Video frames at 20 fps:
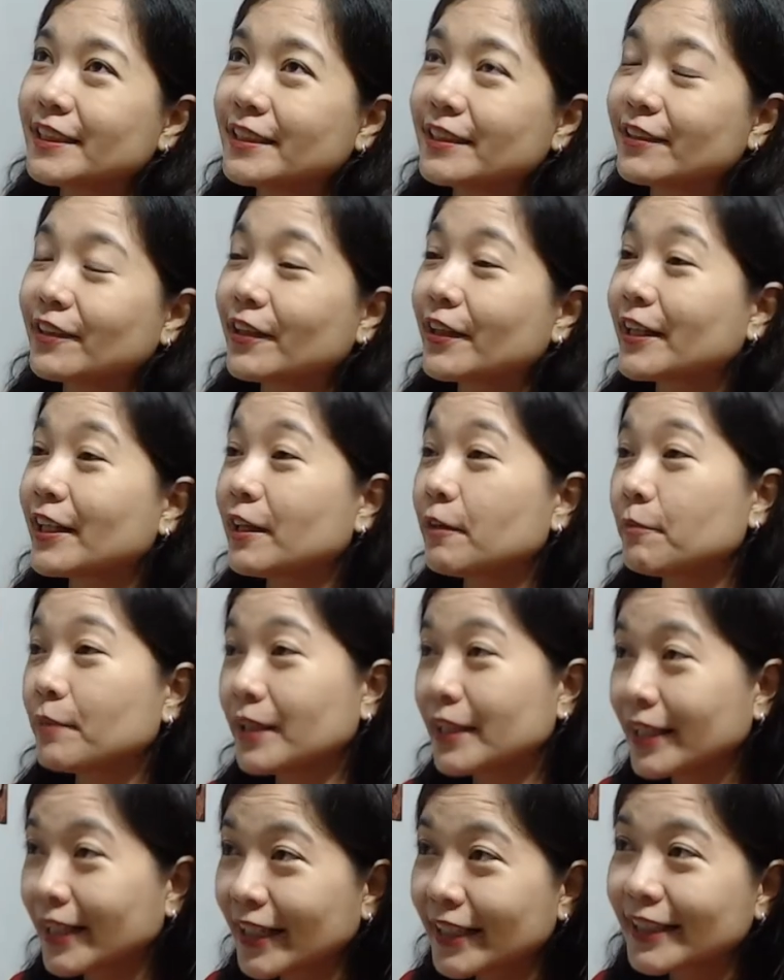Carla
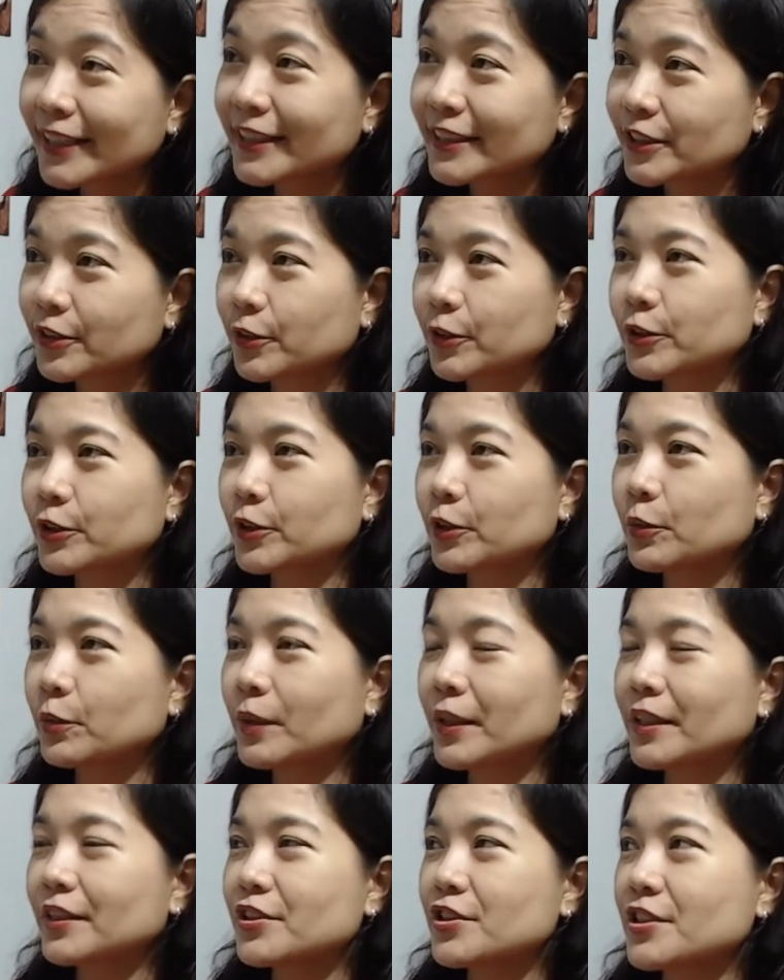Avellana is also
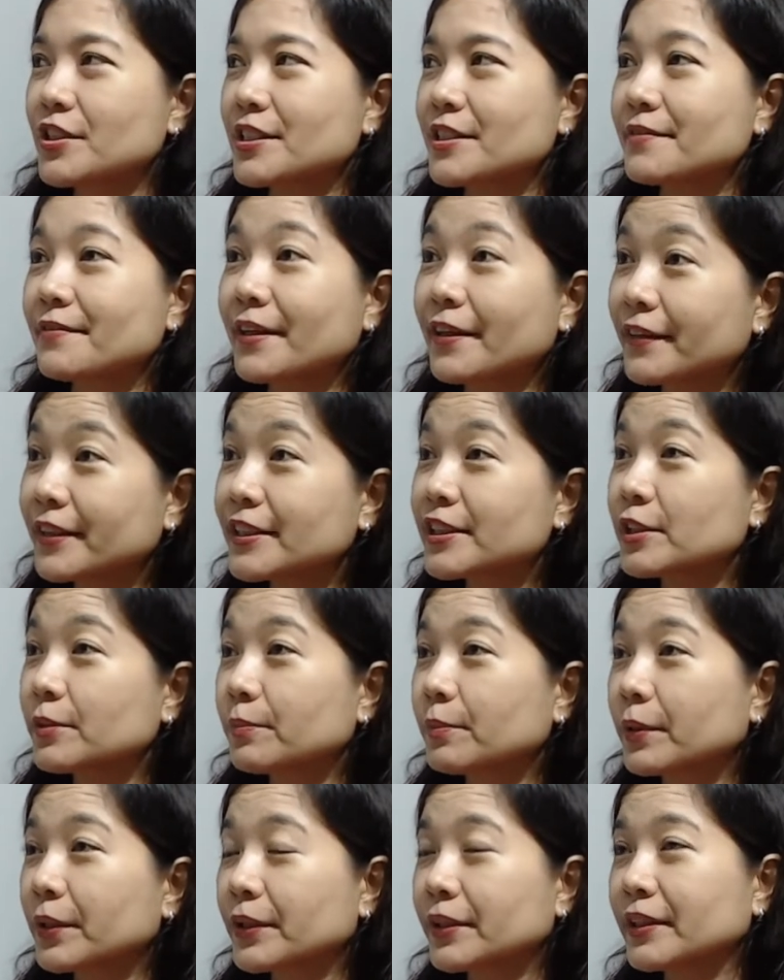one. She's very
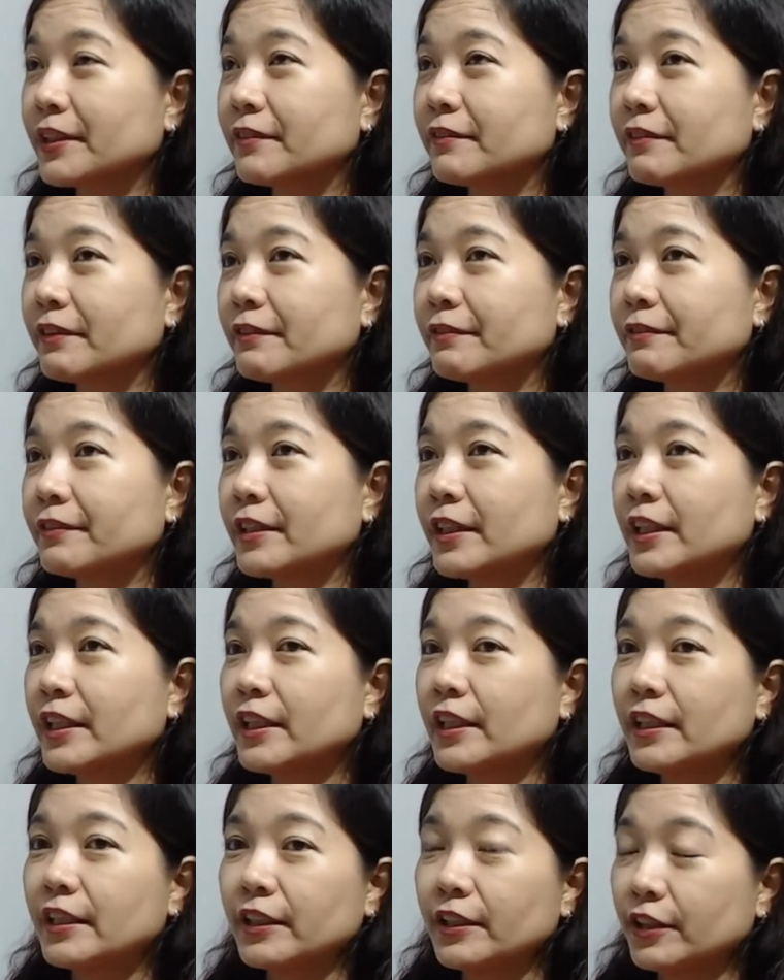supportive of
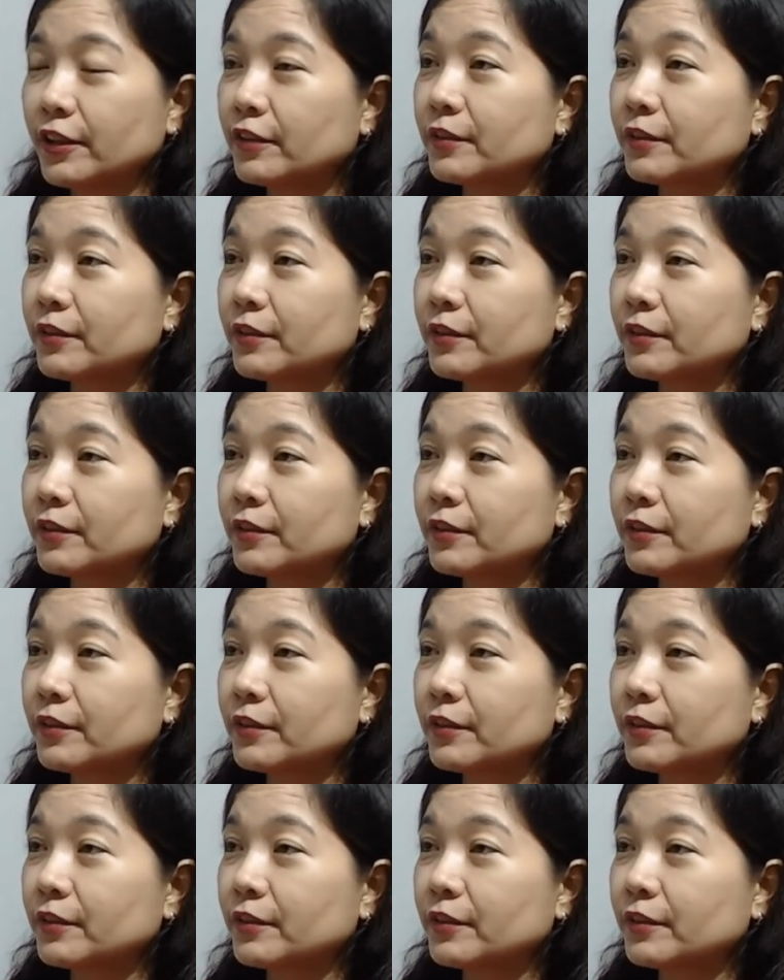mm.